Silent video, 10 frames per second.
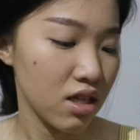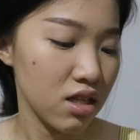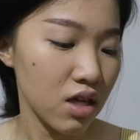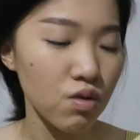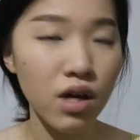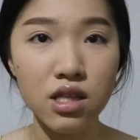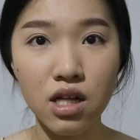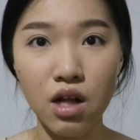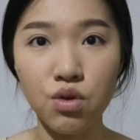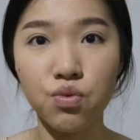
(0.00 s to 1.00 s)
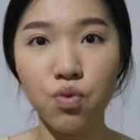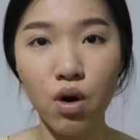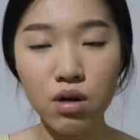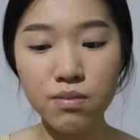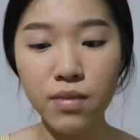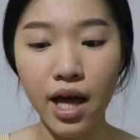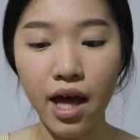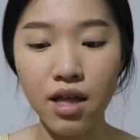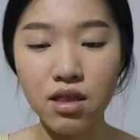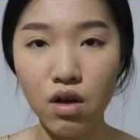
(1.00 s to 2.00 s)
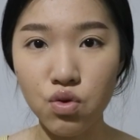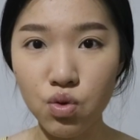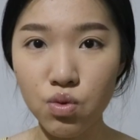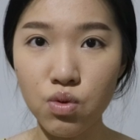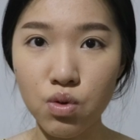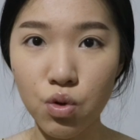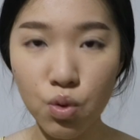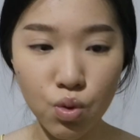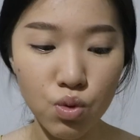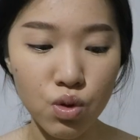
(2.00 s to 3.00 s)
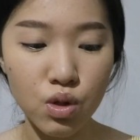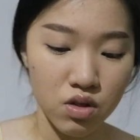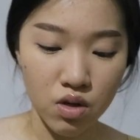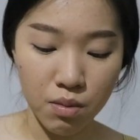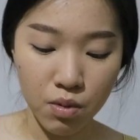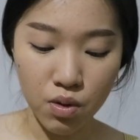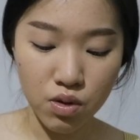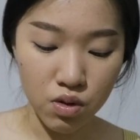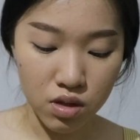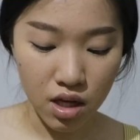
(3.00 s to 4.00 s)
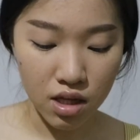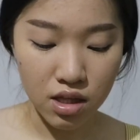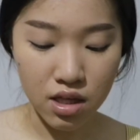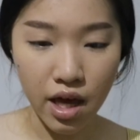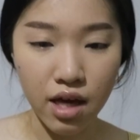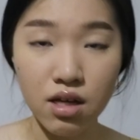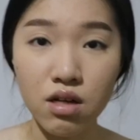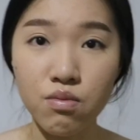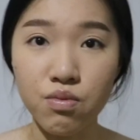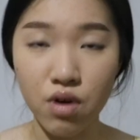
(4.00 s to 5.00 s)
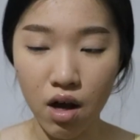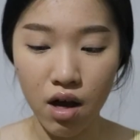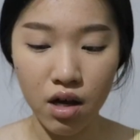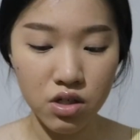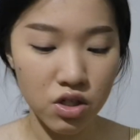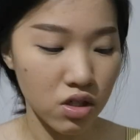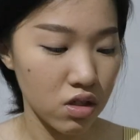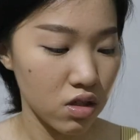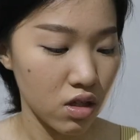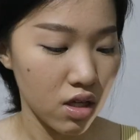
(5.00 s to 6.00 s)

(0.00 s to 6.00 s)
Yaitu gak terlalu warm and not too cool. So I'm going to take the angled brush.